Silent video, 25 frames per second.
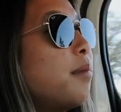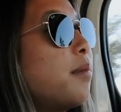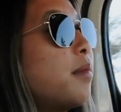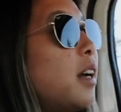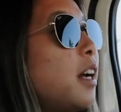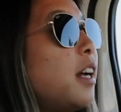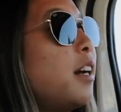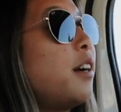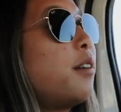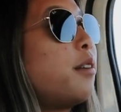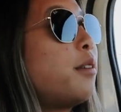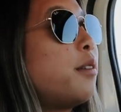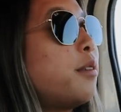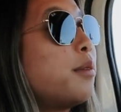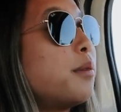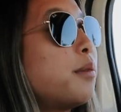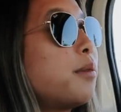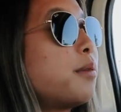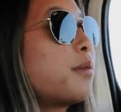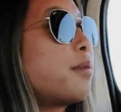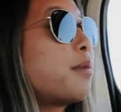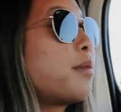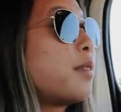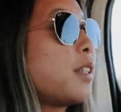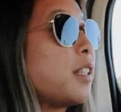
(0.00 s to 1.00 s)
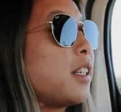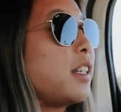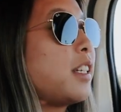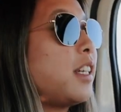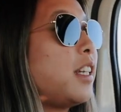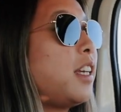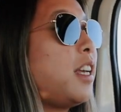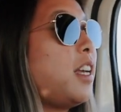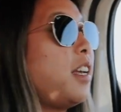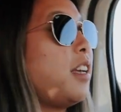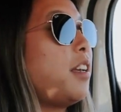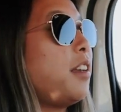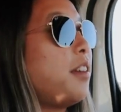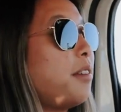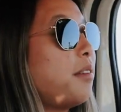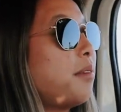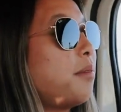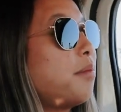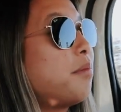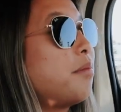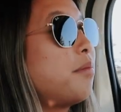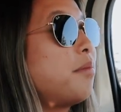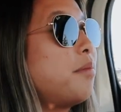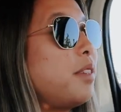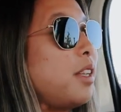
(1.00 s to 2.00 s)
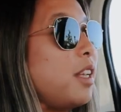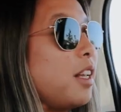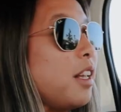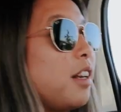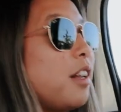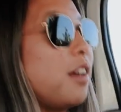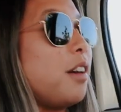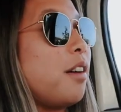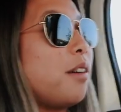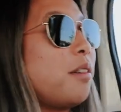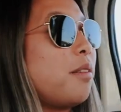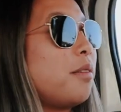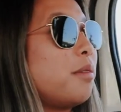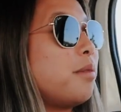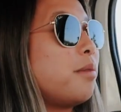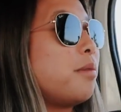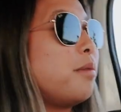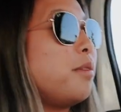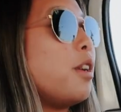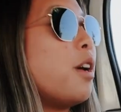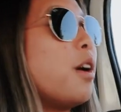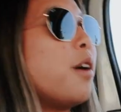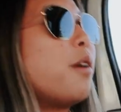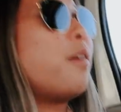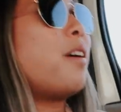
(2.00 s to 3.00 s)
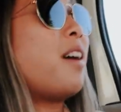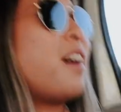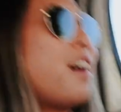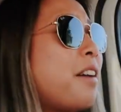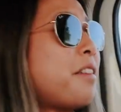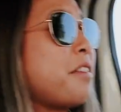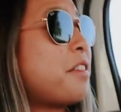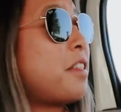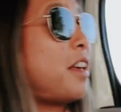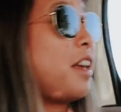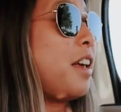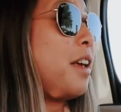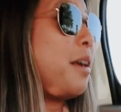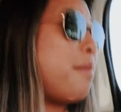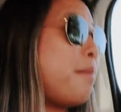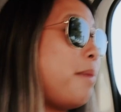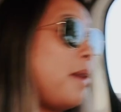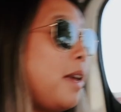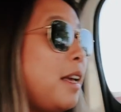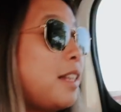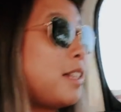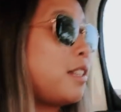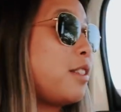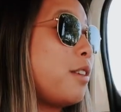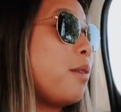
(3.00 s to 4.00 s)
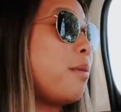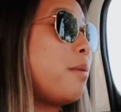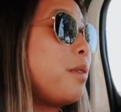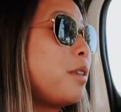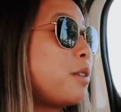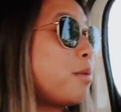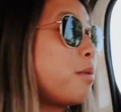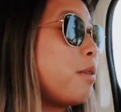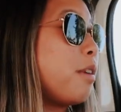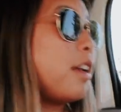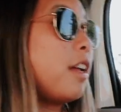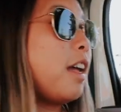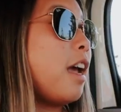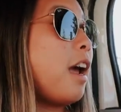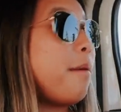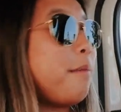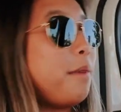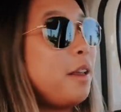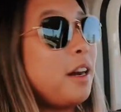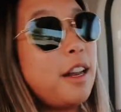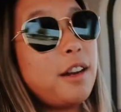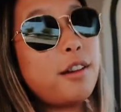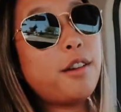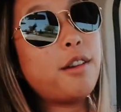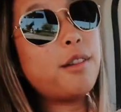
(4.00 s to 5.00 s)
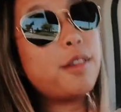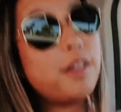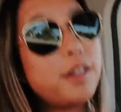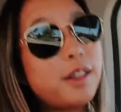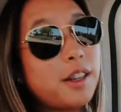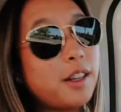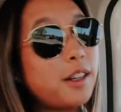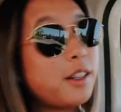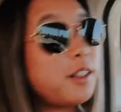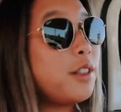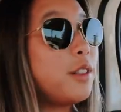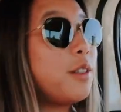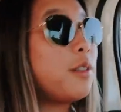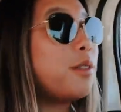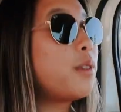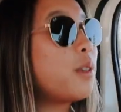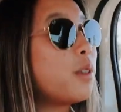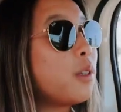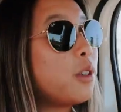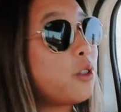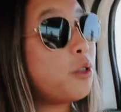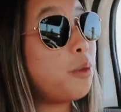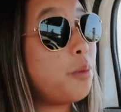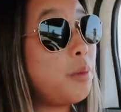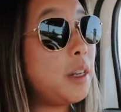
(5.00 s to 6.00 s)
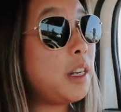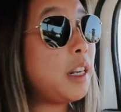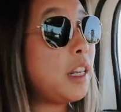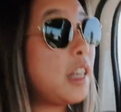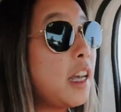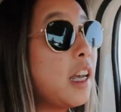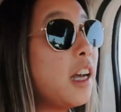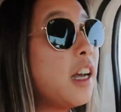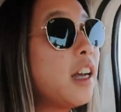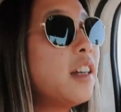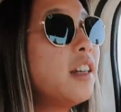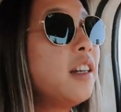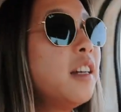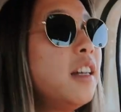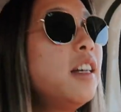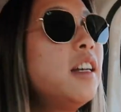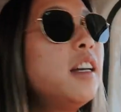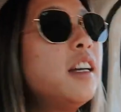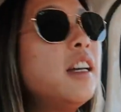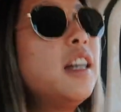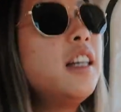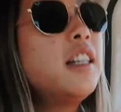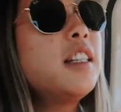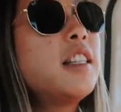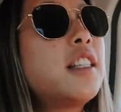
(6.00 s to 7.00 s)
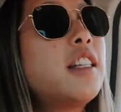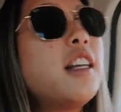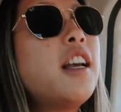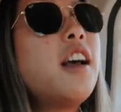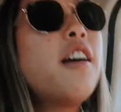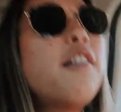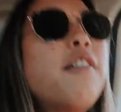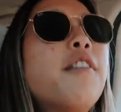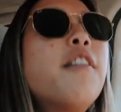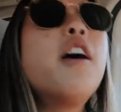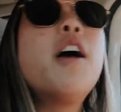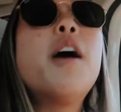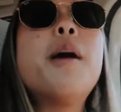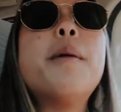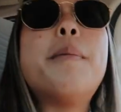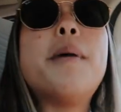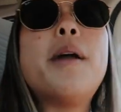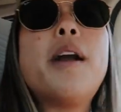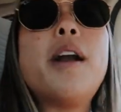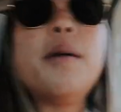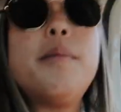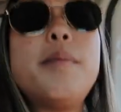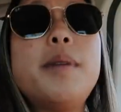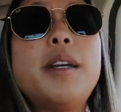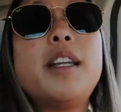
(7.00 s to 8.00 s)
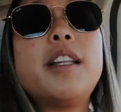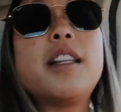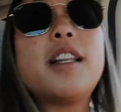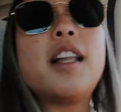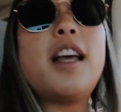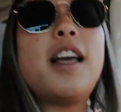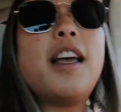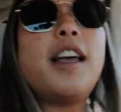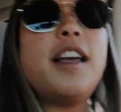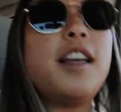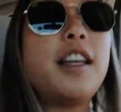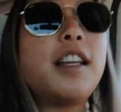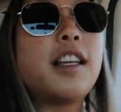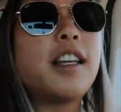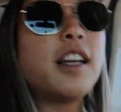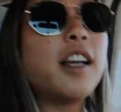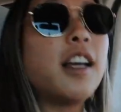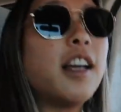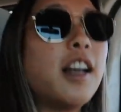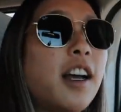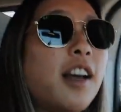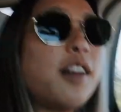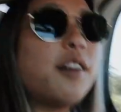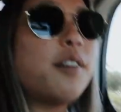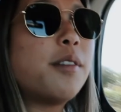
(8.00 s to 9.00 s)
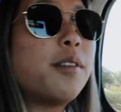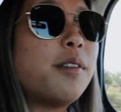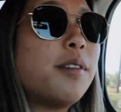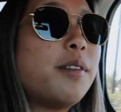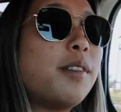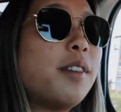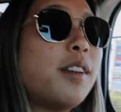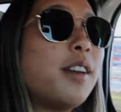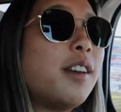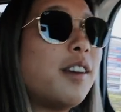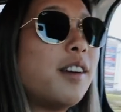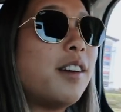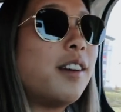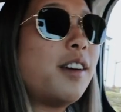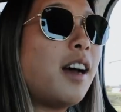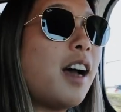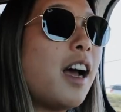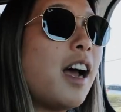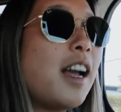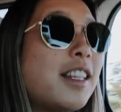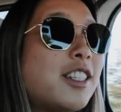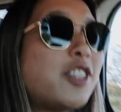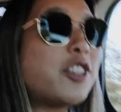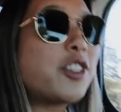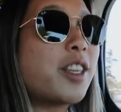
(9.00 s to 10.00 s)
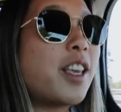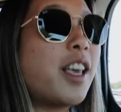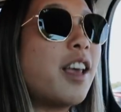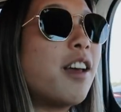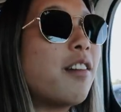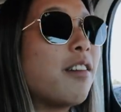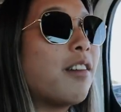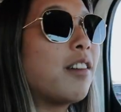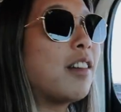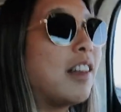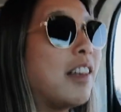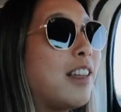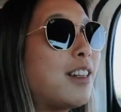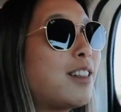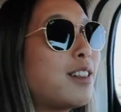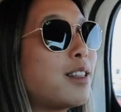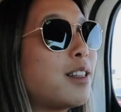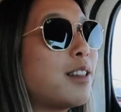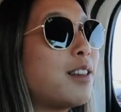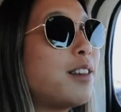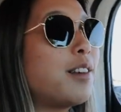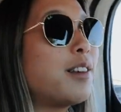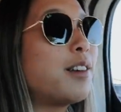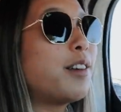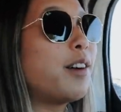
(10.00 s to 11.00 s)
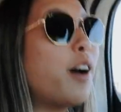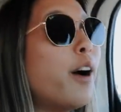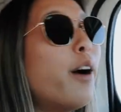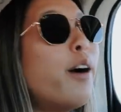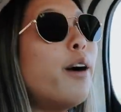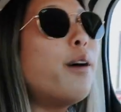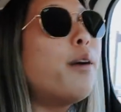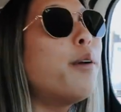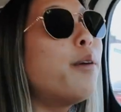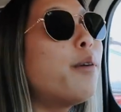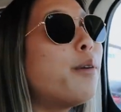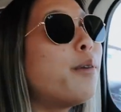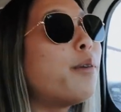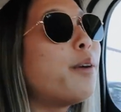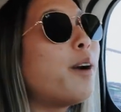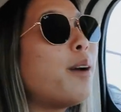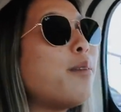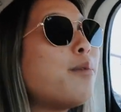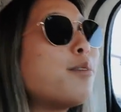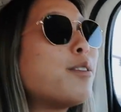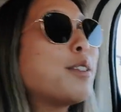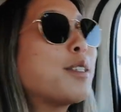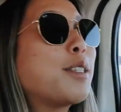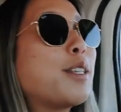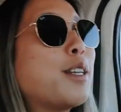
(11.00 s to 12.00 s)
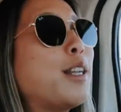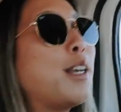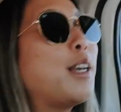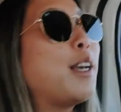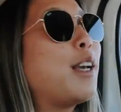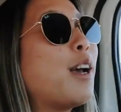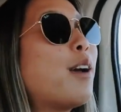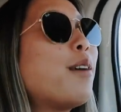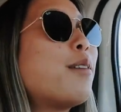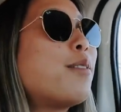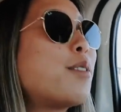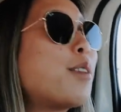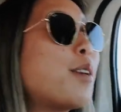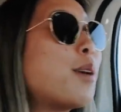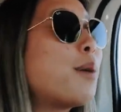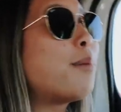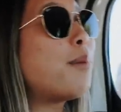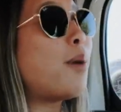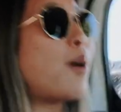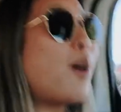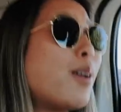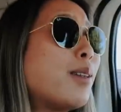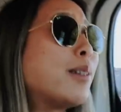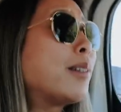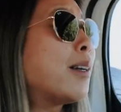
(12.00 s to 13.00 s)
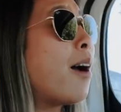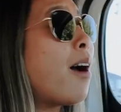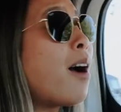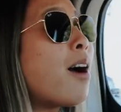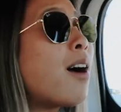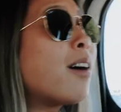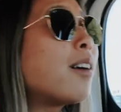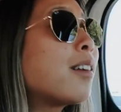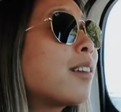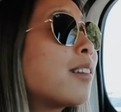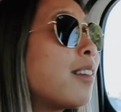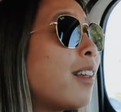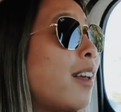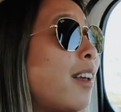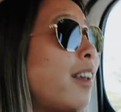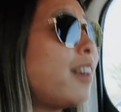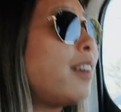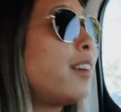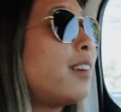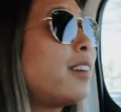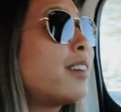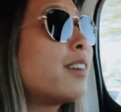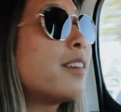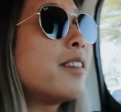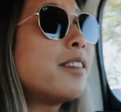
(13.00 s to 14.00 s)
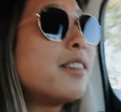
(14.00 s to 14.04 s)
I don't really, you know how they make so much money. I mean, I know that they do social media and stuff, but I mean, like, I don't know. I just can't relate to, oh, I'm just gonna go to Montauk, like,